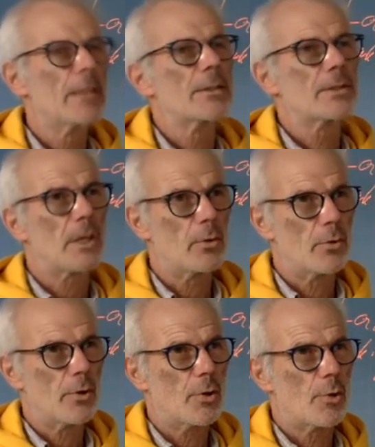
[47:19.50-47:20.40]

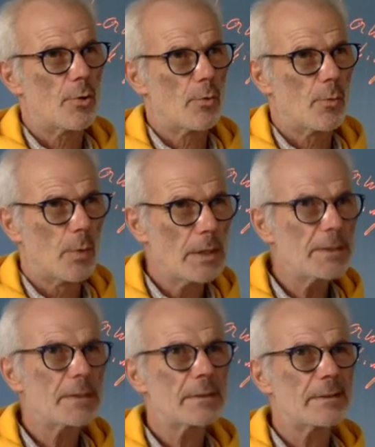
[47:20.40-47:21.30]
So what
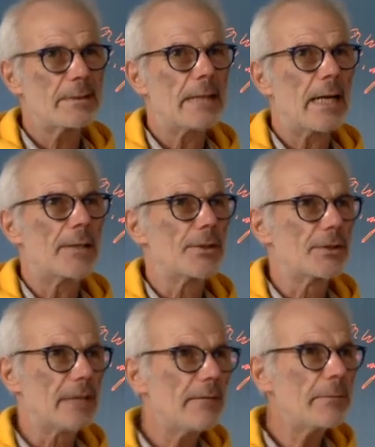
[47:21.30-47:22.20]
the
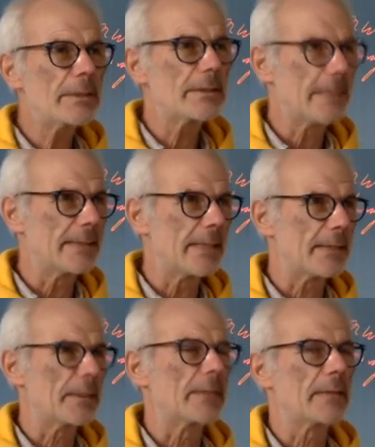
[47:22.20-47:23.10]
Irish government did
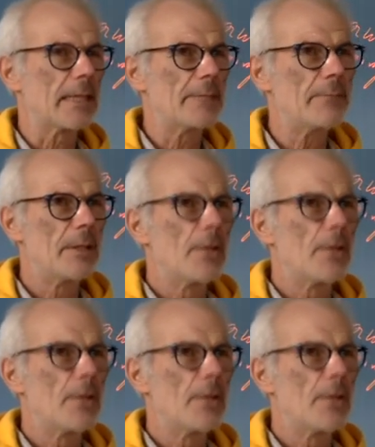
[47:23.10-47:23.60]
at the time